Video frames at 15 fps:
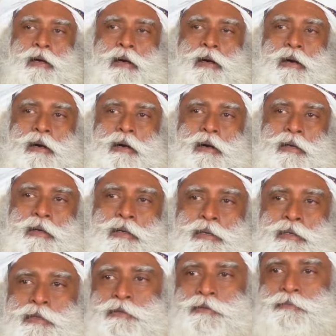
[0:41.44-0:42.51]
Uh,
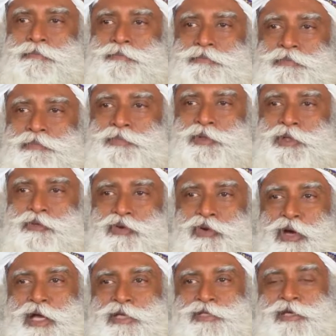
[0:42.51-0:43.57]
if
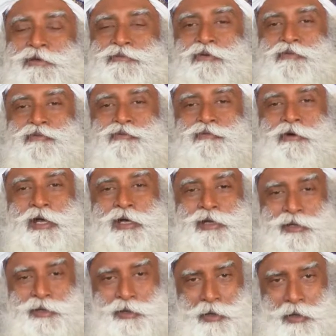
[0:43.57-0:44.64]
you're asking for
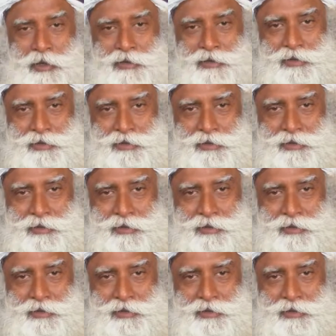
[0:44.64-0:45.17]
one cause…